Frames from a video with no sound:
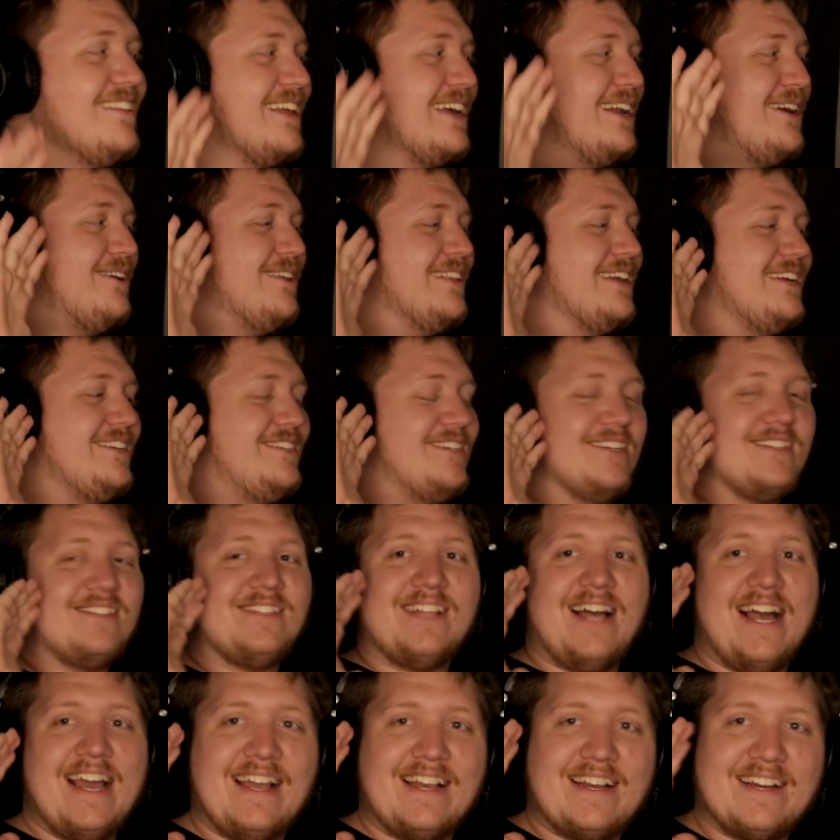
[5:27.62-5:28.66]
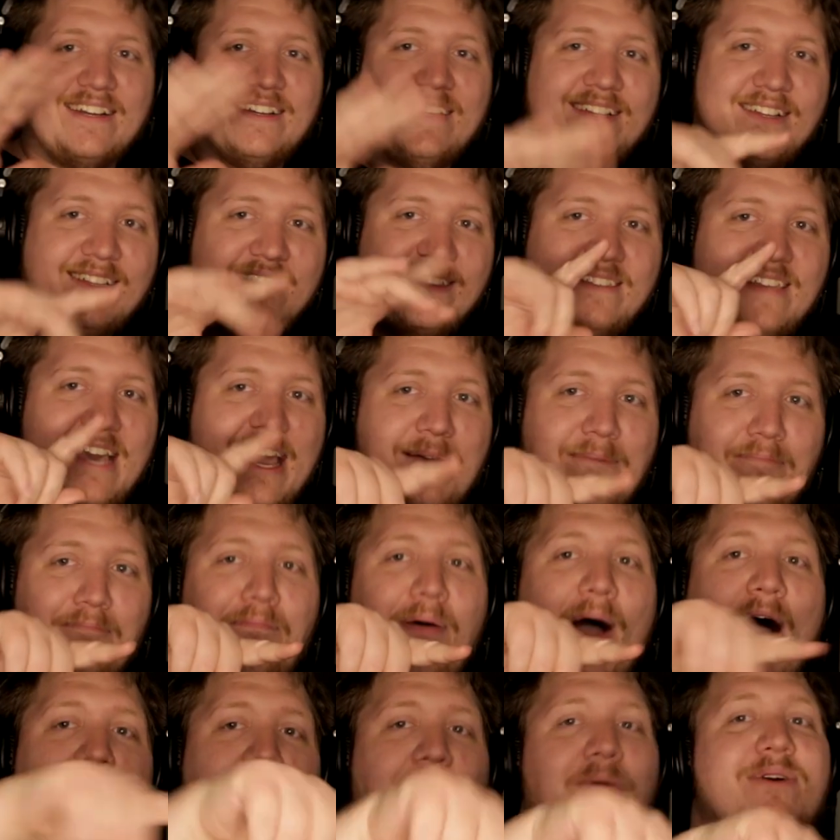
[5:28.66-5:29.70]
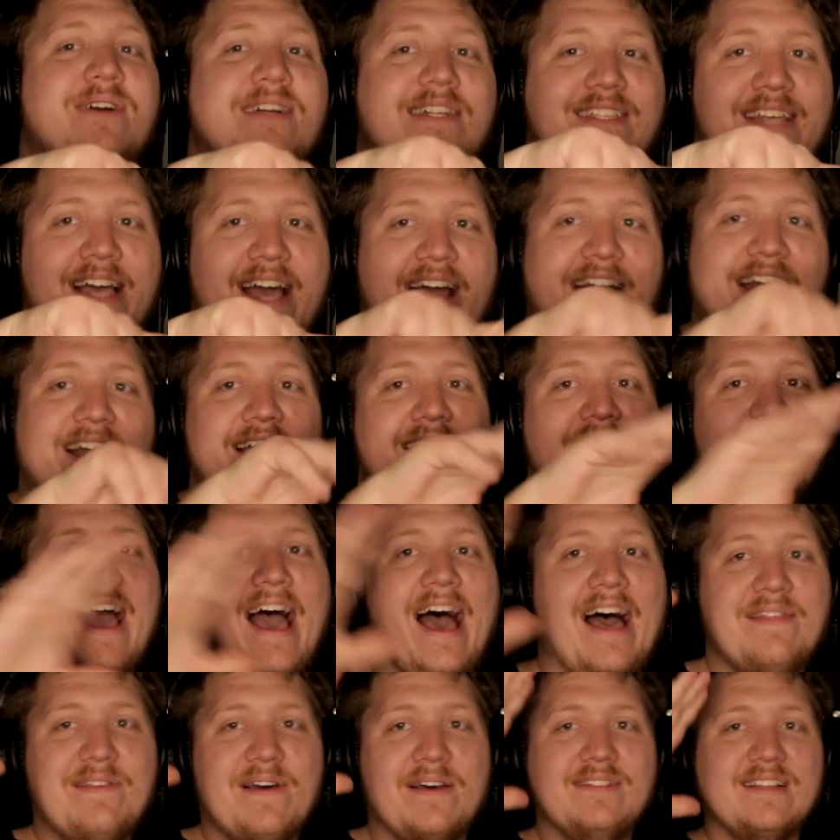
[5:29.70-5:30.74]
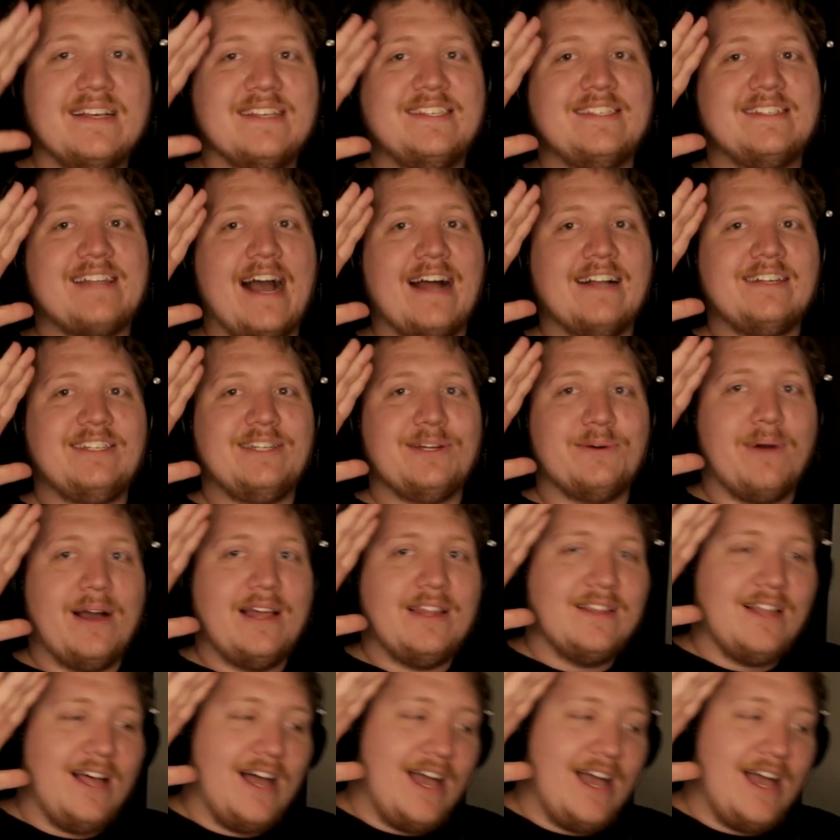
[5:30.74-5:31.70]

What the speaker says: literally just like, they poked it. And then the statue went